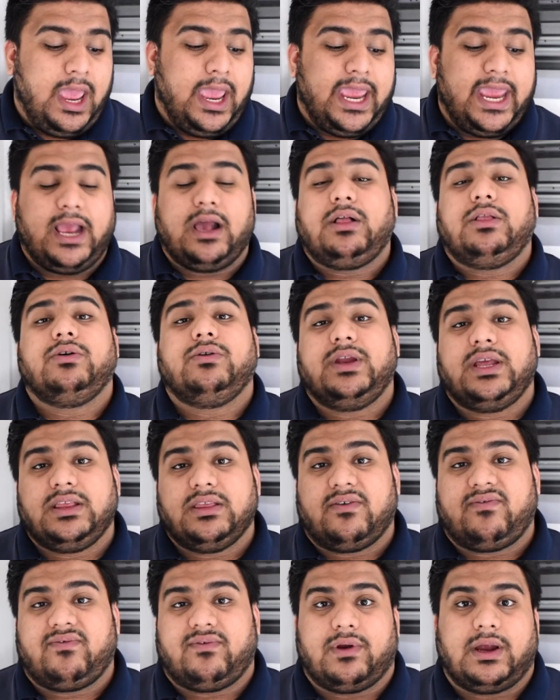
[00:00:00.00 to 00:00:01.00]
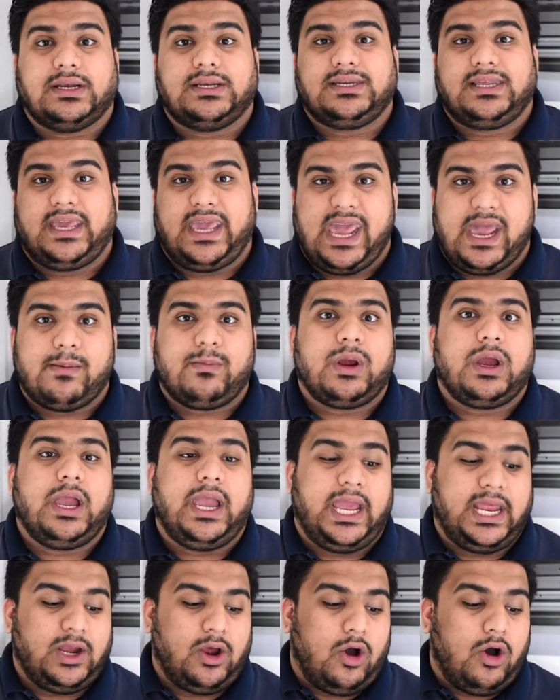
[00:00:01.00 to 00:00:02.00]
including the front camera,
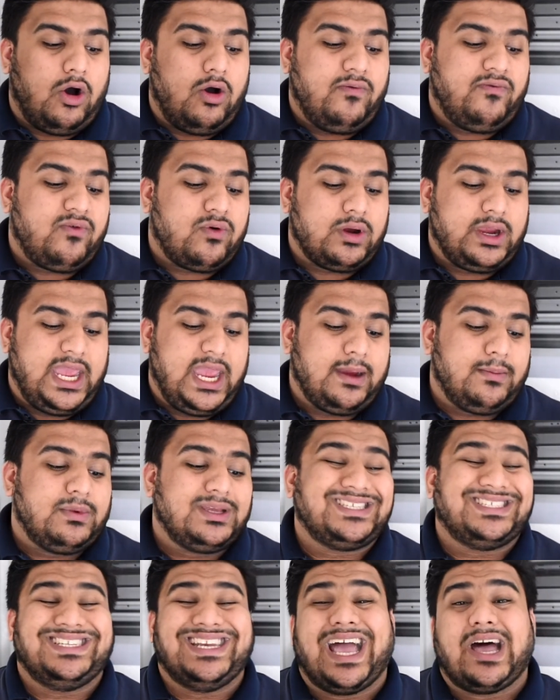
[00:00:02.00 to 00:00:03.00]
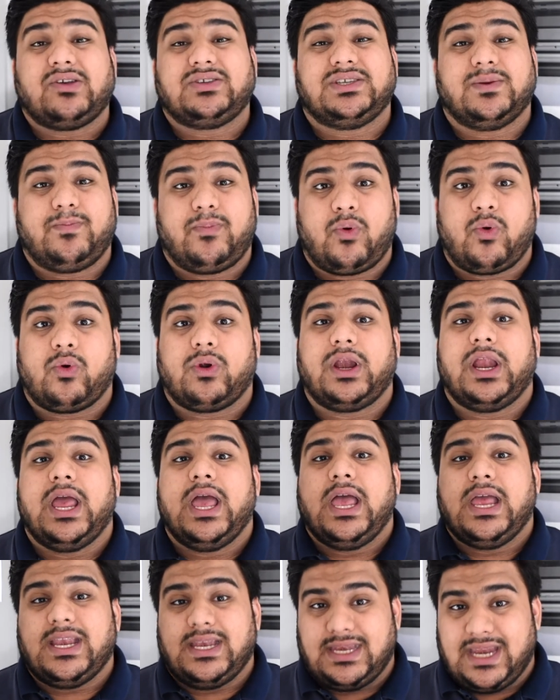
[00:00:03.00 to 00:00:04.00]
and all 4 cameras now support
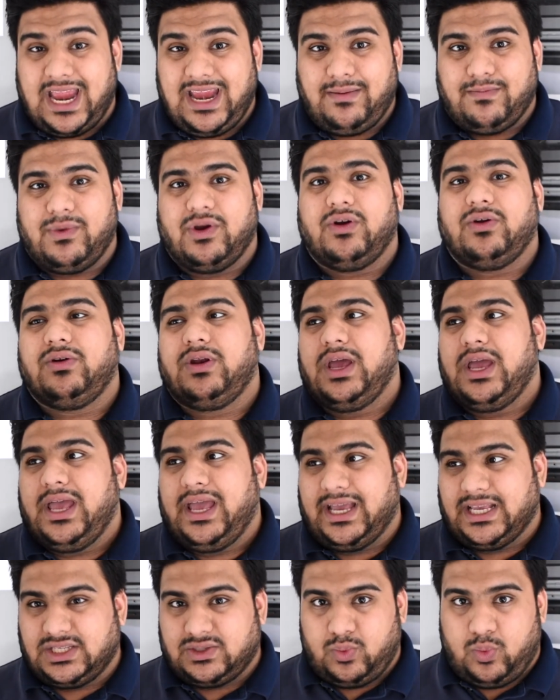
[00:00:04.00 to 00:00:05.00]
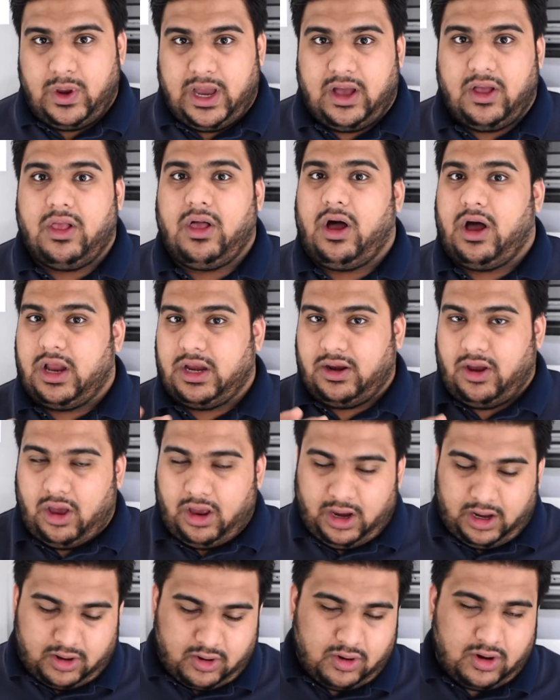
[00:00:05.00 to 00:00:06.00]
night mode as well
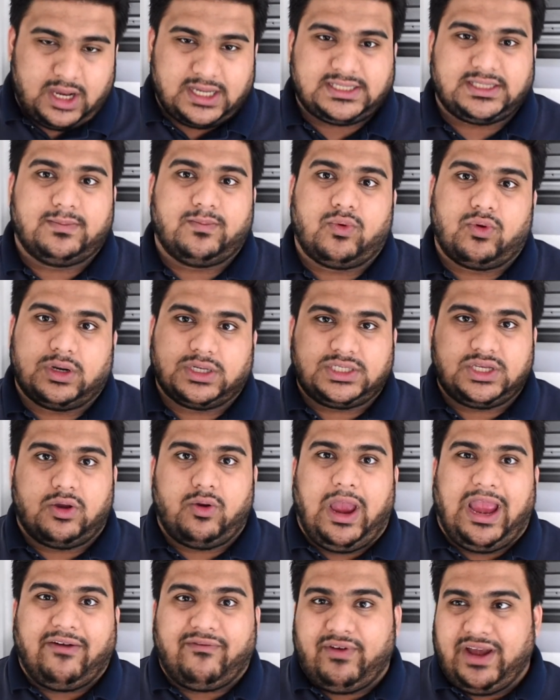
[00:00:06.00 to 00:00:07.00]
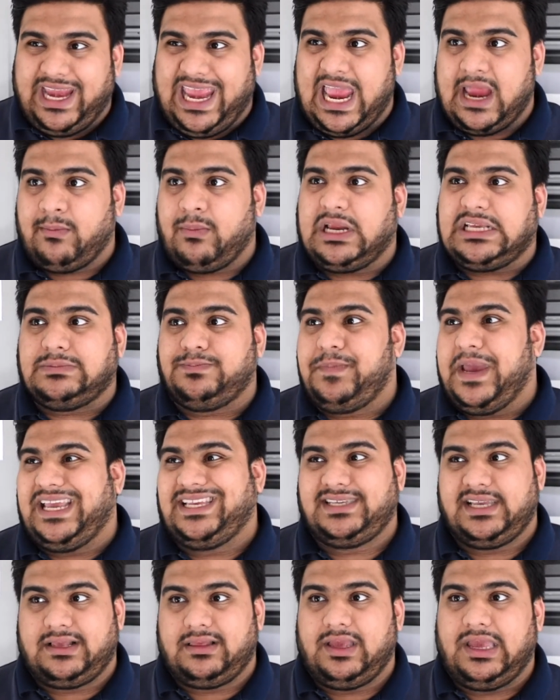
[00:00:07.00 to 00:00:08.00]
across the board. So every camera is
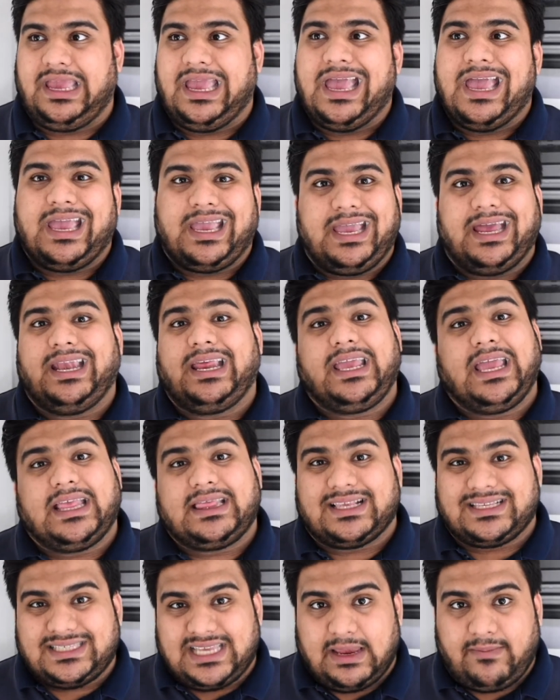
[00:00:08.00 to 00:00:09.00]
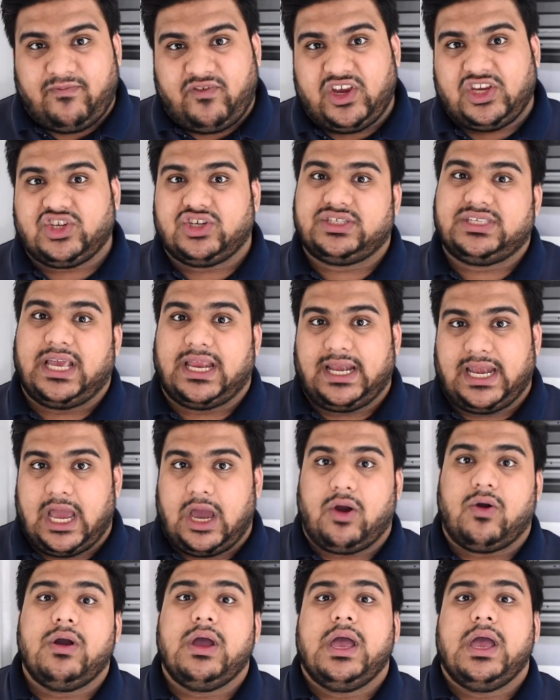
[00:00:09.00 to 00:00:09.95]
basically going to get the same feature set now,